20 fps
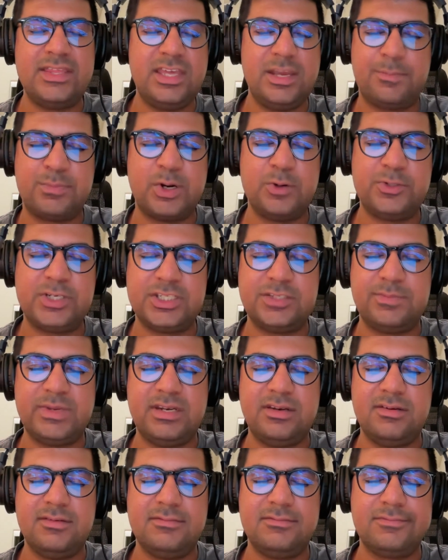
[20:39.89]
the approach has
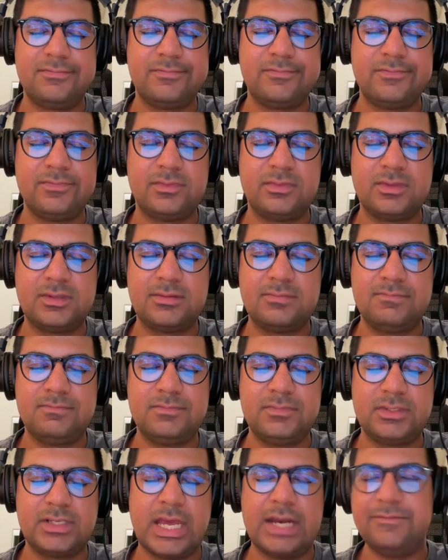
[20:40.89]
been
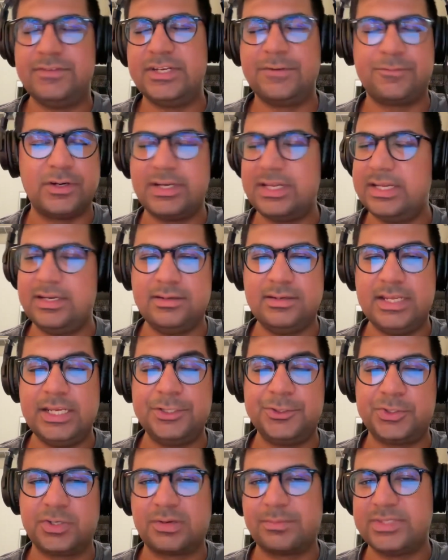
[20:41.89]
kind of different in
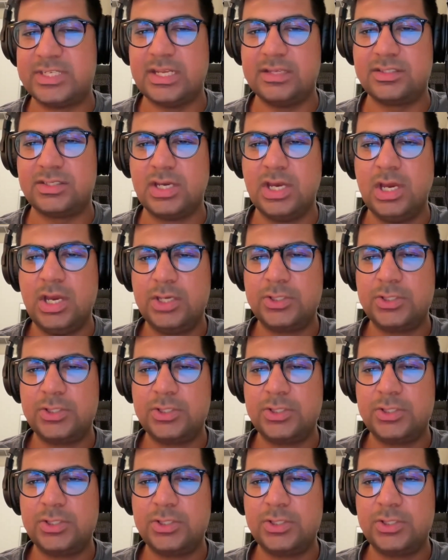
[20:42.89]
each circumstance.